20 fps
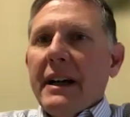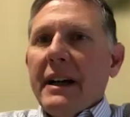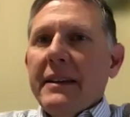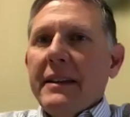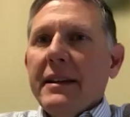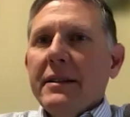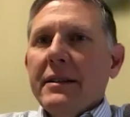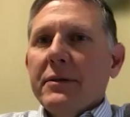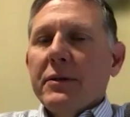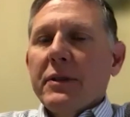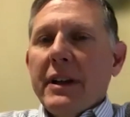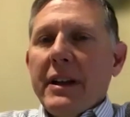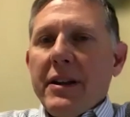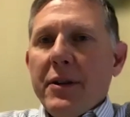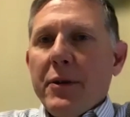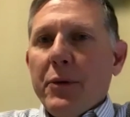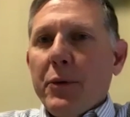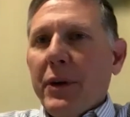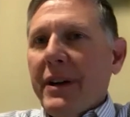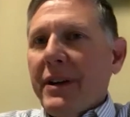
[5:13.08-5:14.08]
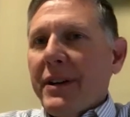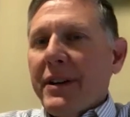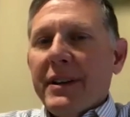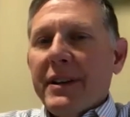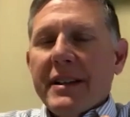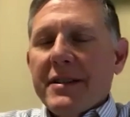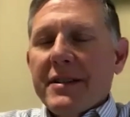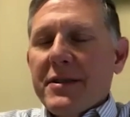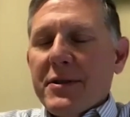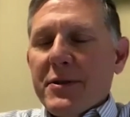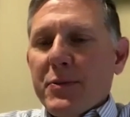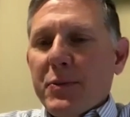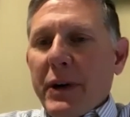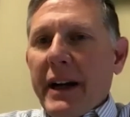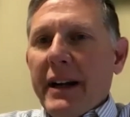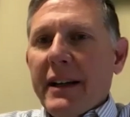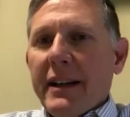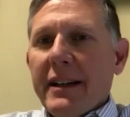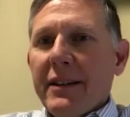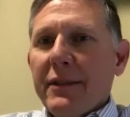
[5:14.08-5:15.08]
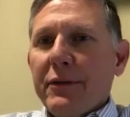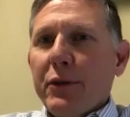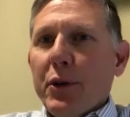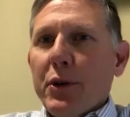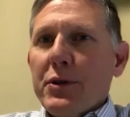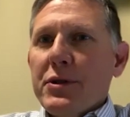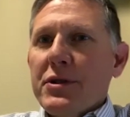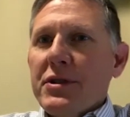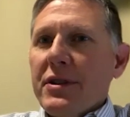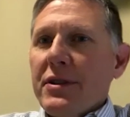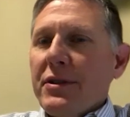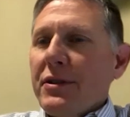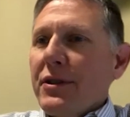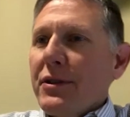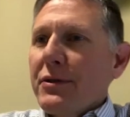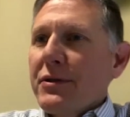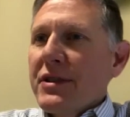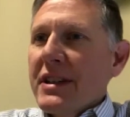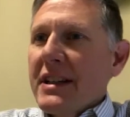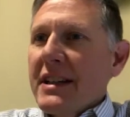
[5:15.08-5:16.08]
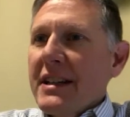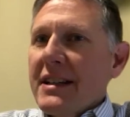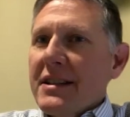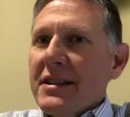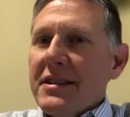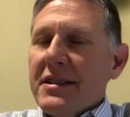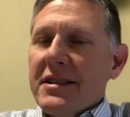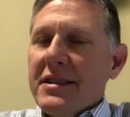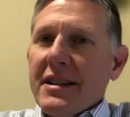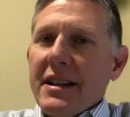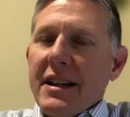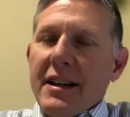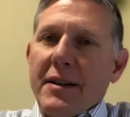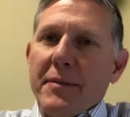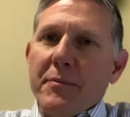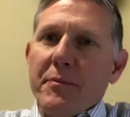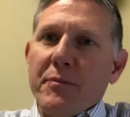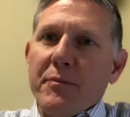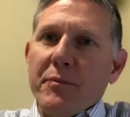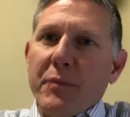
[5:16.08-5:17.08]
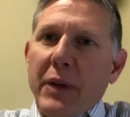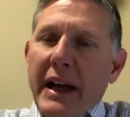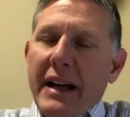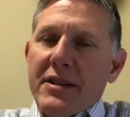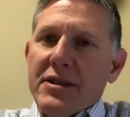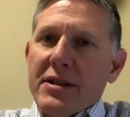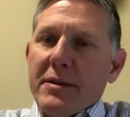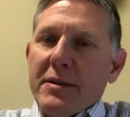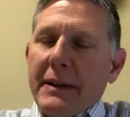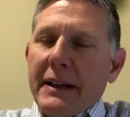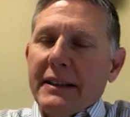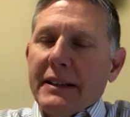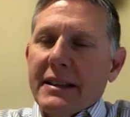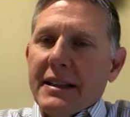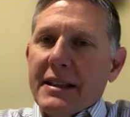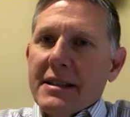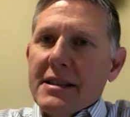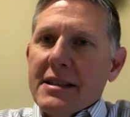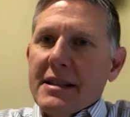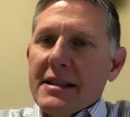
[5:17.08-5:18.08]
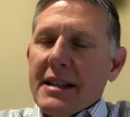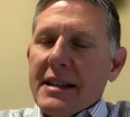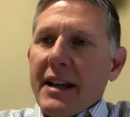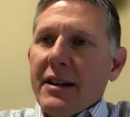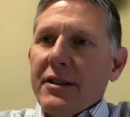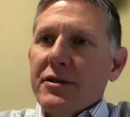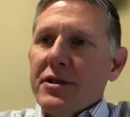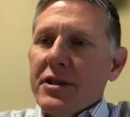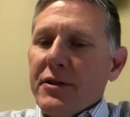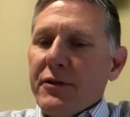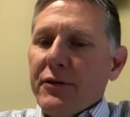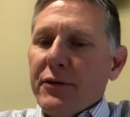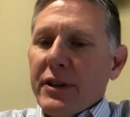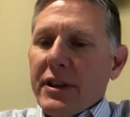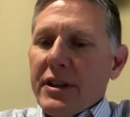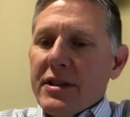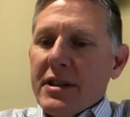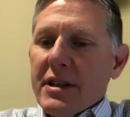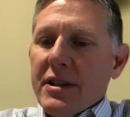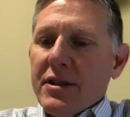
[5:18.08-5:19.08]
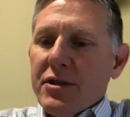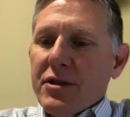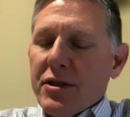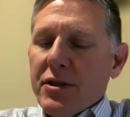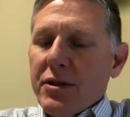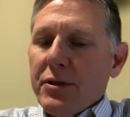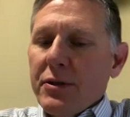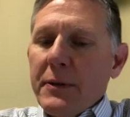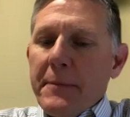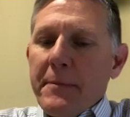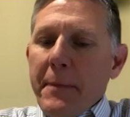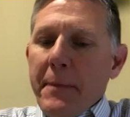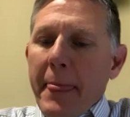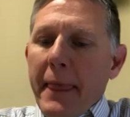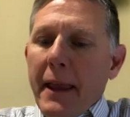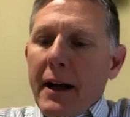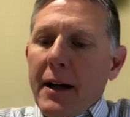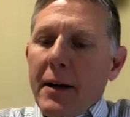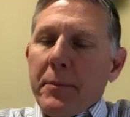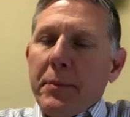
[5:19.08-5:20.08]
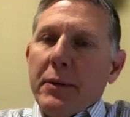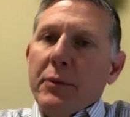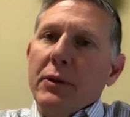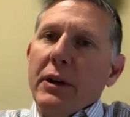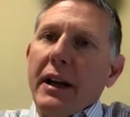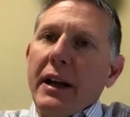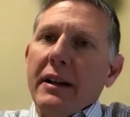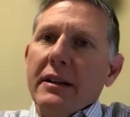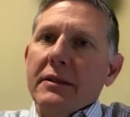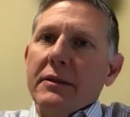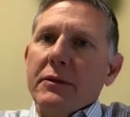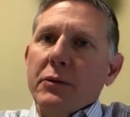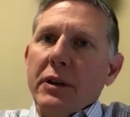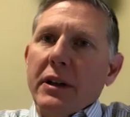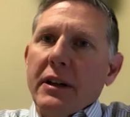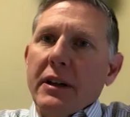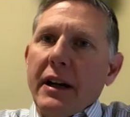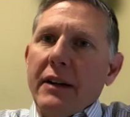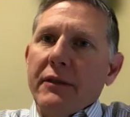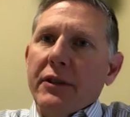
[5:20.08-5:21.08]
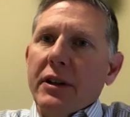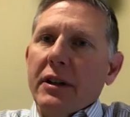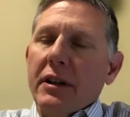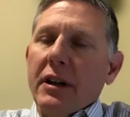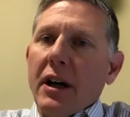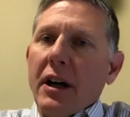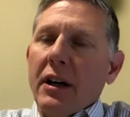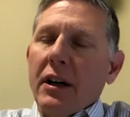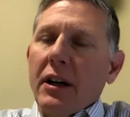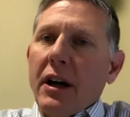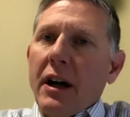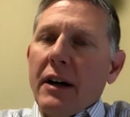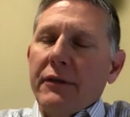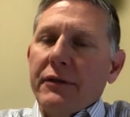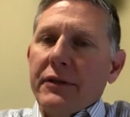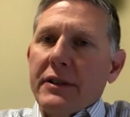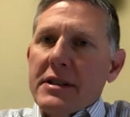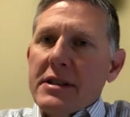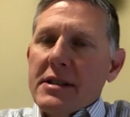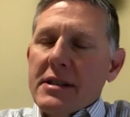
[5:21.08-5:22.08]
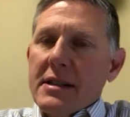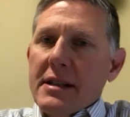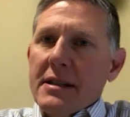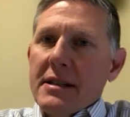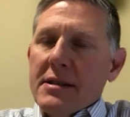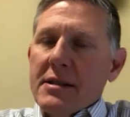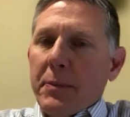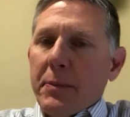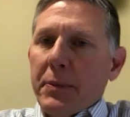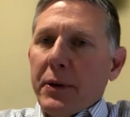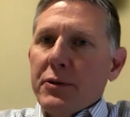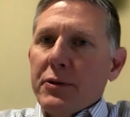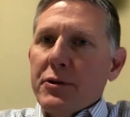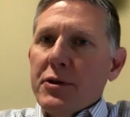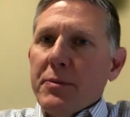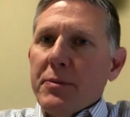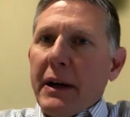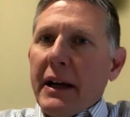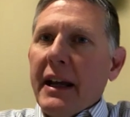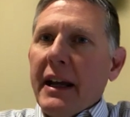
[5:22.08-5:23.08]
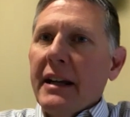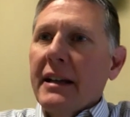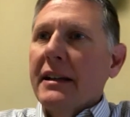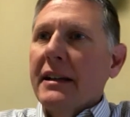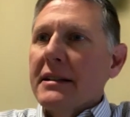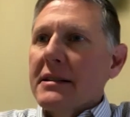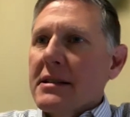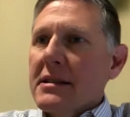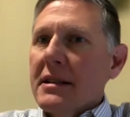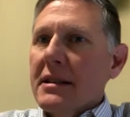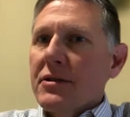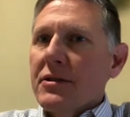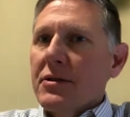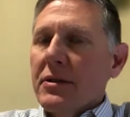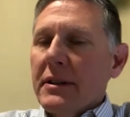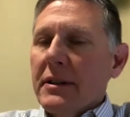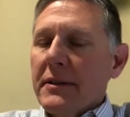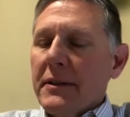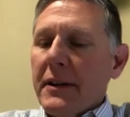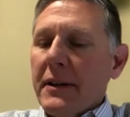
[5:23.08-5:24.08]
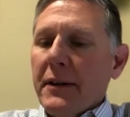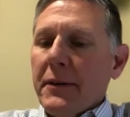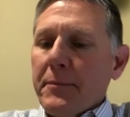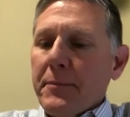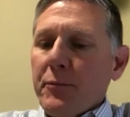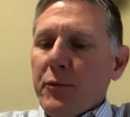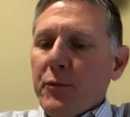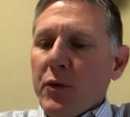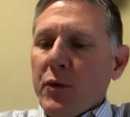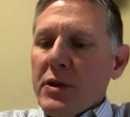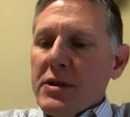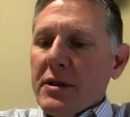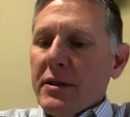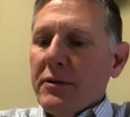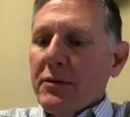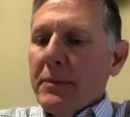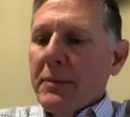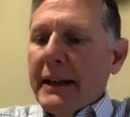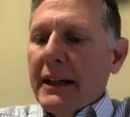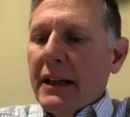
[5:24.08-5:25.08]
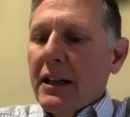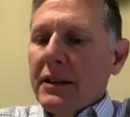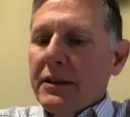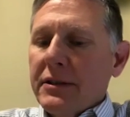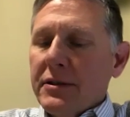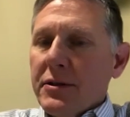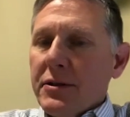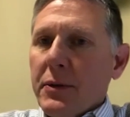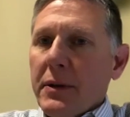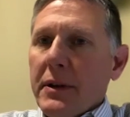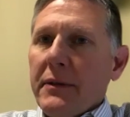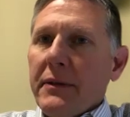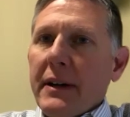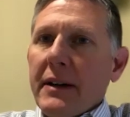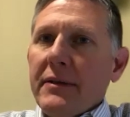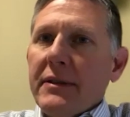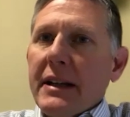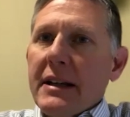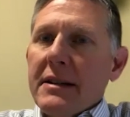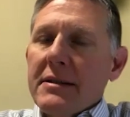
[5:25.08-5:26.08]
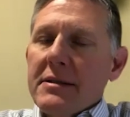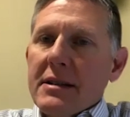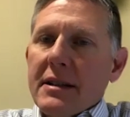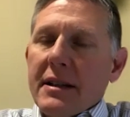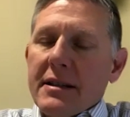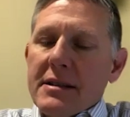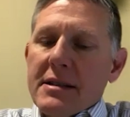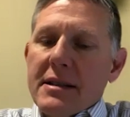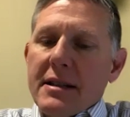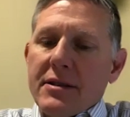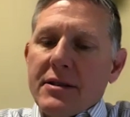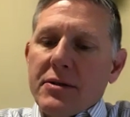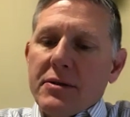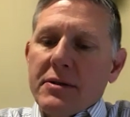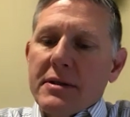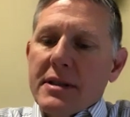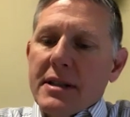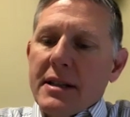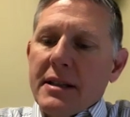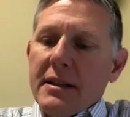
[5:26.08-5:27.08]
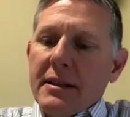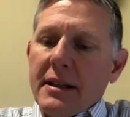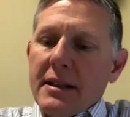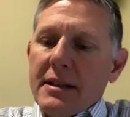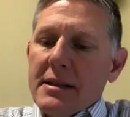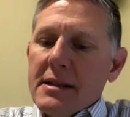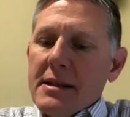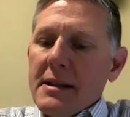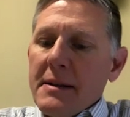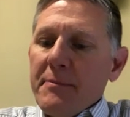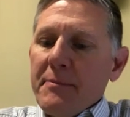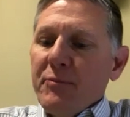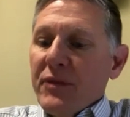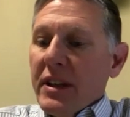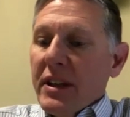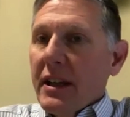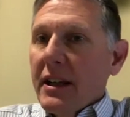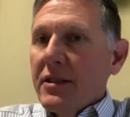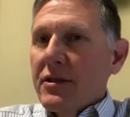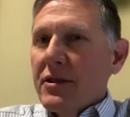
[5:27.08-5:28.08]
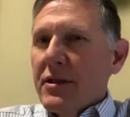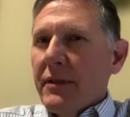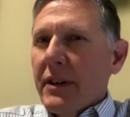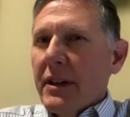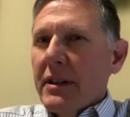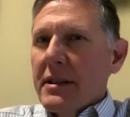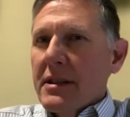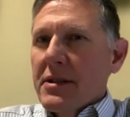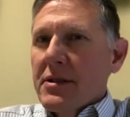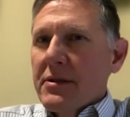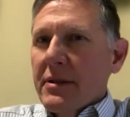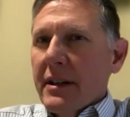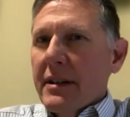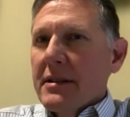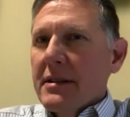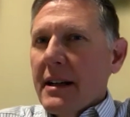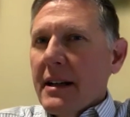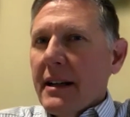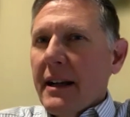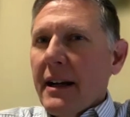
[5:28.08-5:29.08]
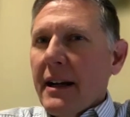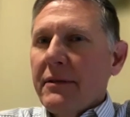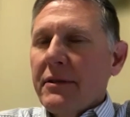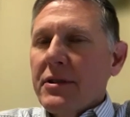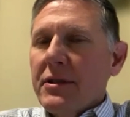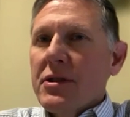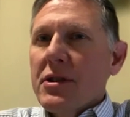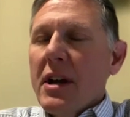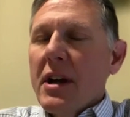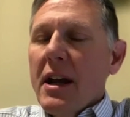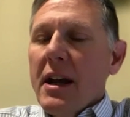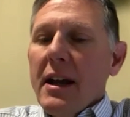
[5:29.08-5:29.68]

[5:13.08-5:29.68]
I think one of the things is Brandon, of course, you see his passion about this and his energy for this issue. But whenever our office is approached by any constituent, you know, we serve about 125,000 constituents in each of our districts on average.